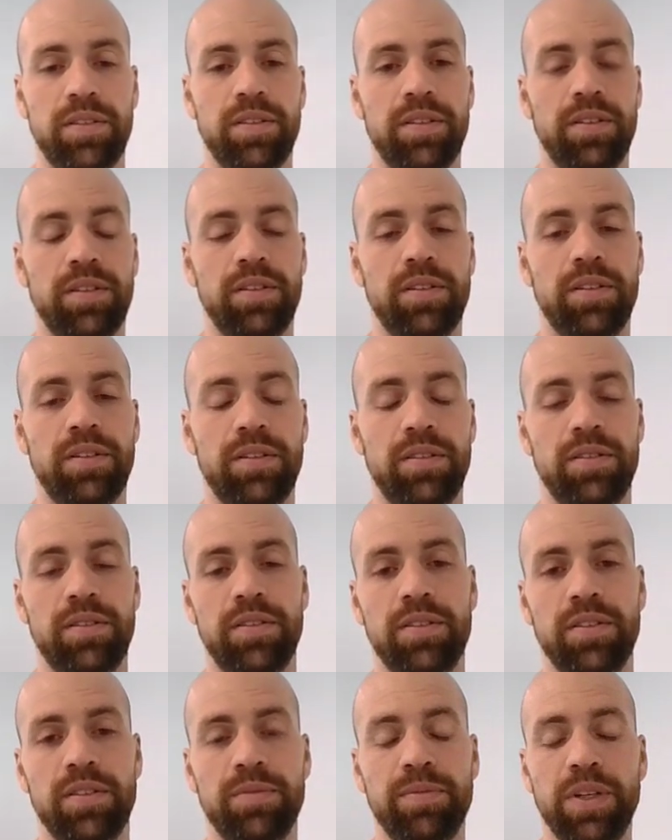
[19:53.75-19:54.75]
a
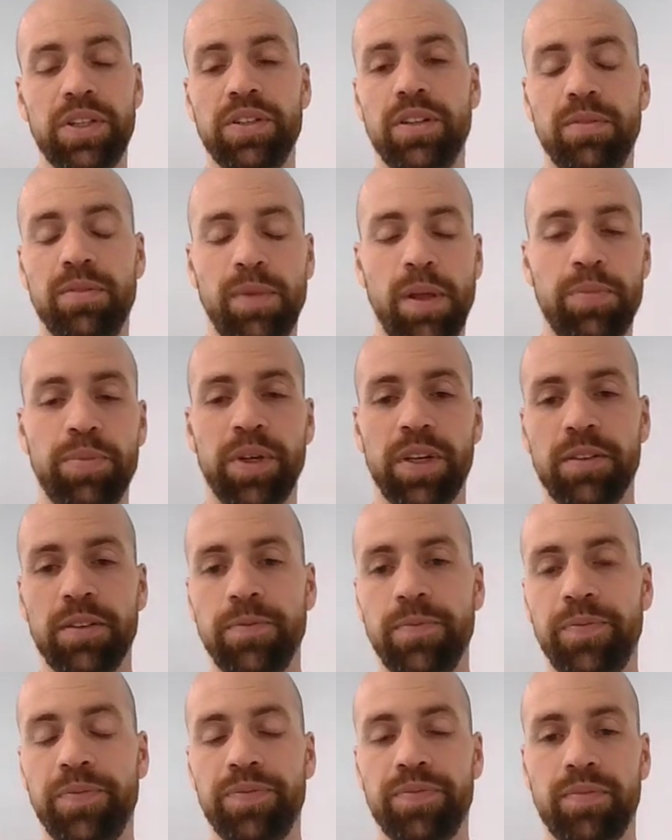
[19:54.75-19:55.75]
manual mapping,